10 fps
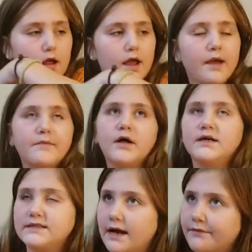And
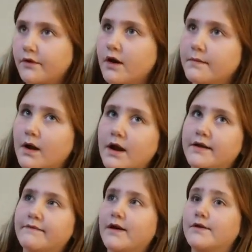plus, after I ride,
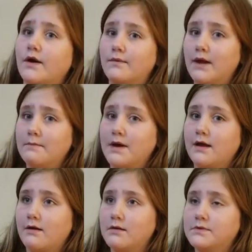if I don't want to have my
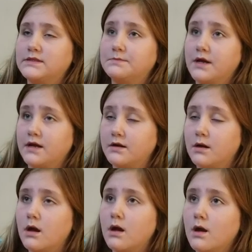hair up because my
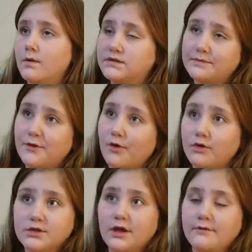hair was up the
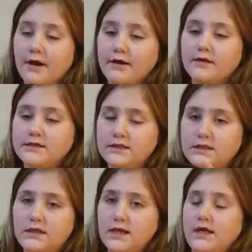whole entire riding
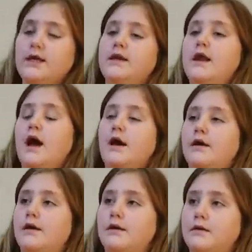lesson, and
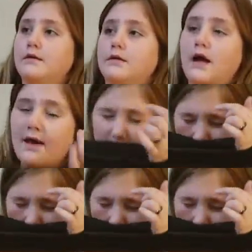I have